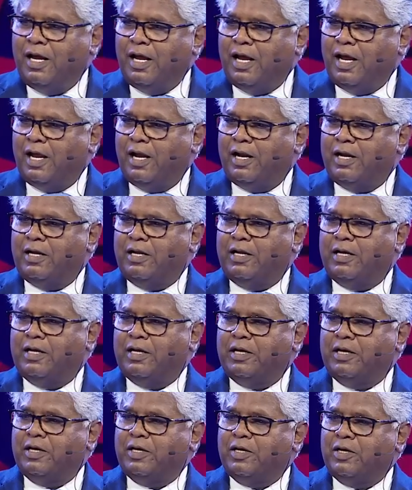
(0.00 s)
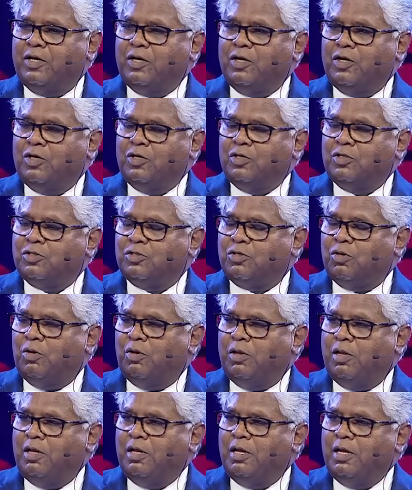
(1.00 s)
And uh, so
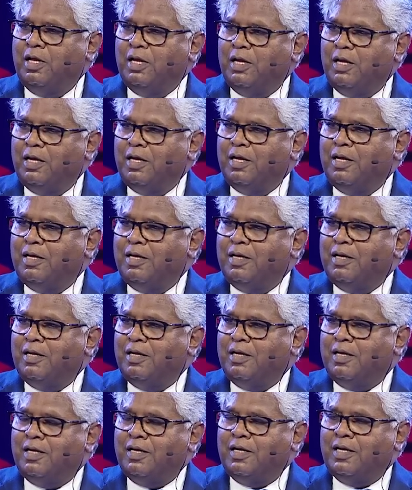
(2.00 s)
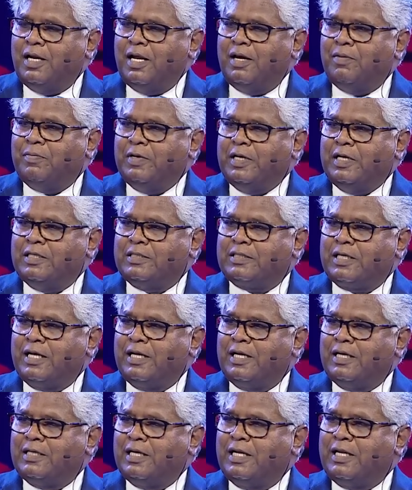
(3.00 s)
Laban
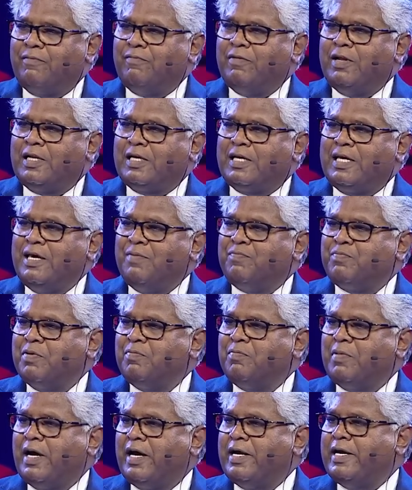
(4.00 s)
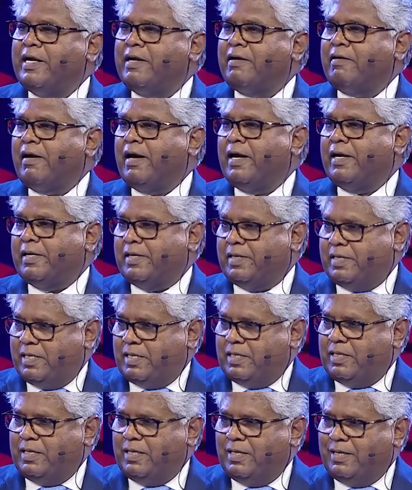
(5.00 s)
decided that he will keep him high and dry.
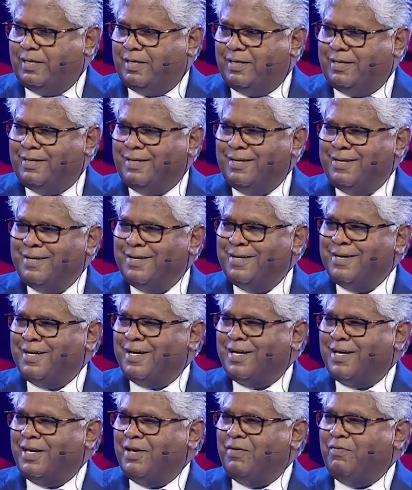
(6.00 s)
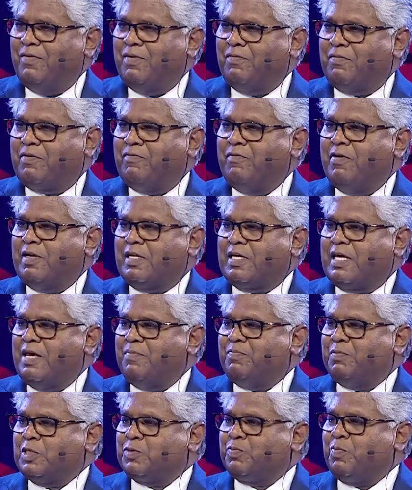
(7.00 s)
He will, will
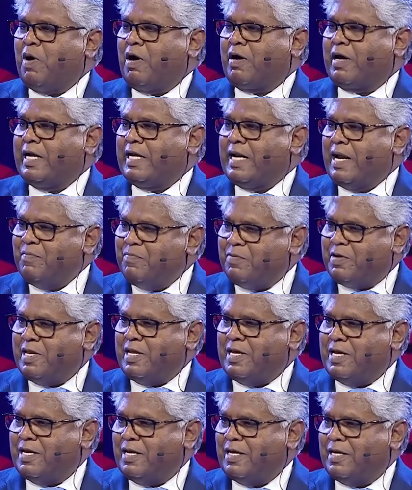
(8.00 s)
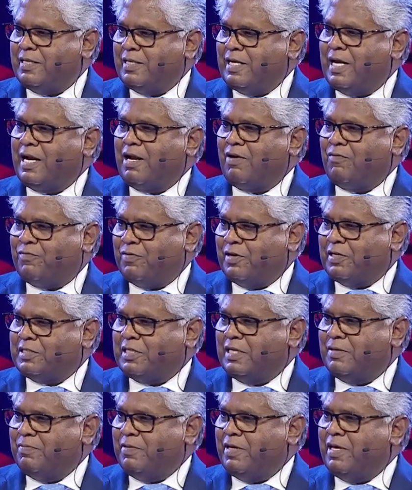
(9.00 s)
keep his pocket empty. That will fix
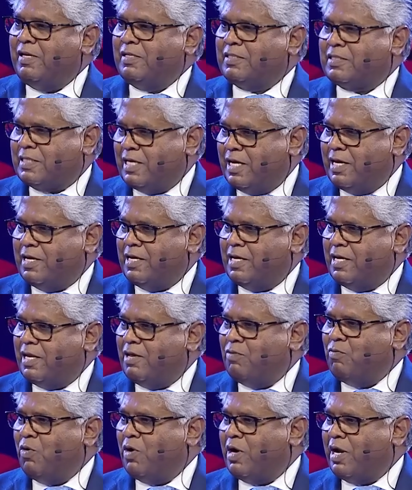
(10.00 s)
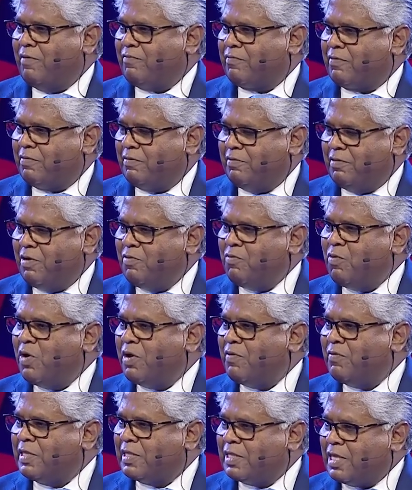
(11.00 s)
him. He'll stay here. He won't, have, he won't
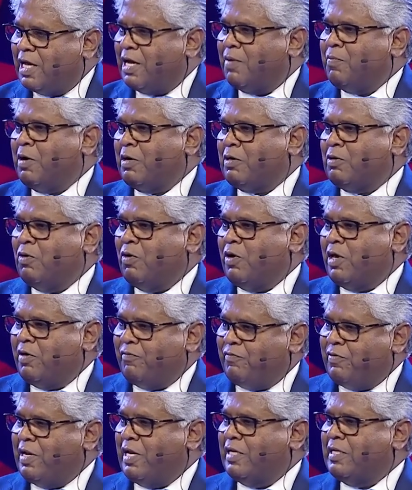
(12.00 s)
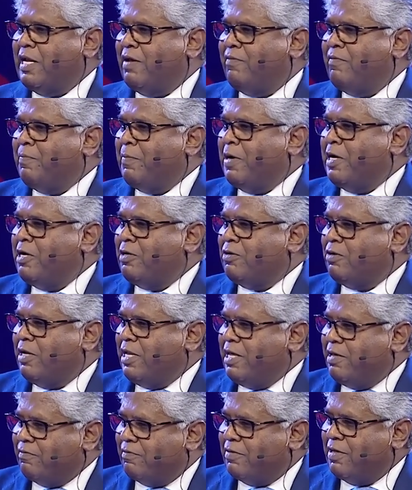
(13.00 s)
even think about going if he doesn't have money to
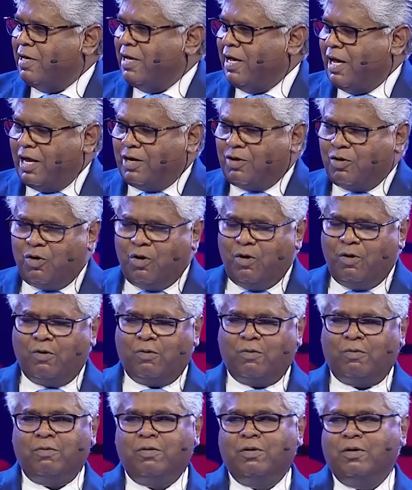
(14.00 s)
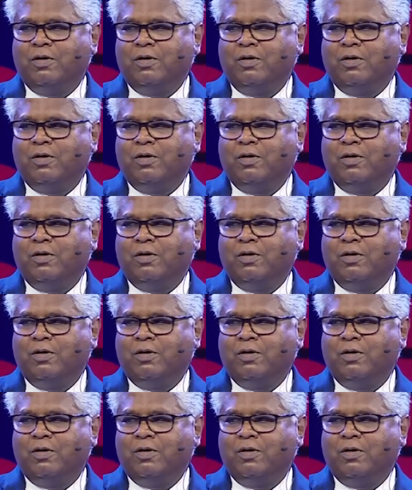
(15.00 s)
leave and go.